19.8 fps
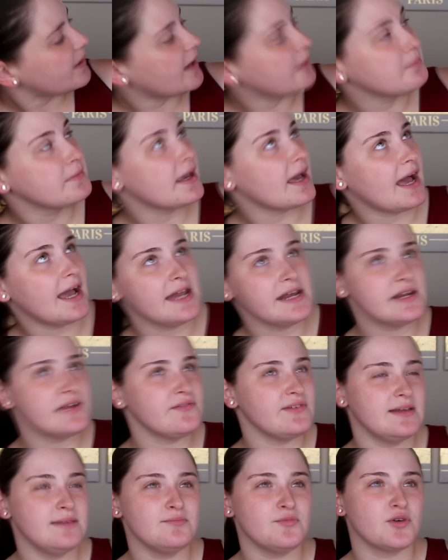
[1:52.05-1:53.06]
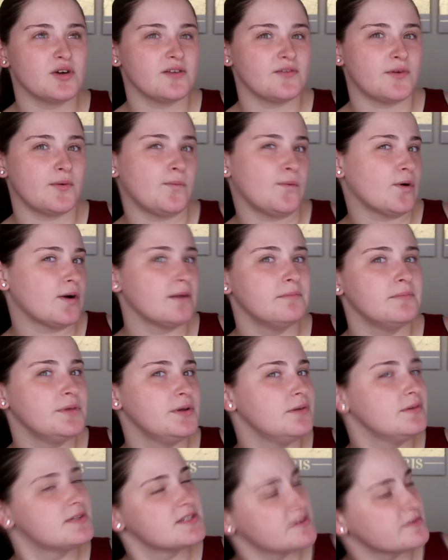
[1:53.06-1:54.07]
but I'm kind of in more of a warm
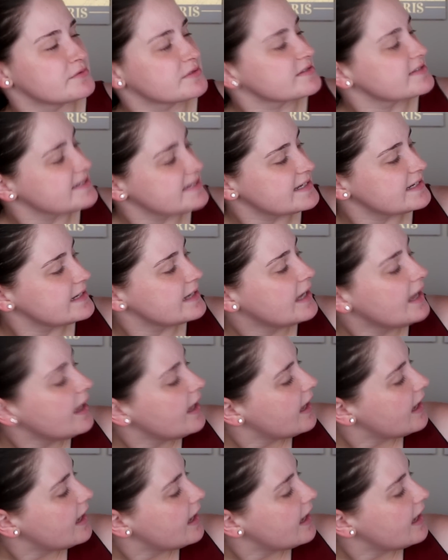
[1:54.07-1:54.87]
mood, so we'll see.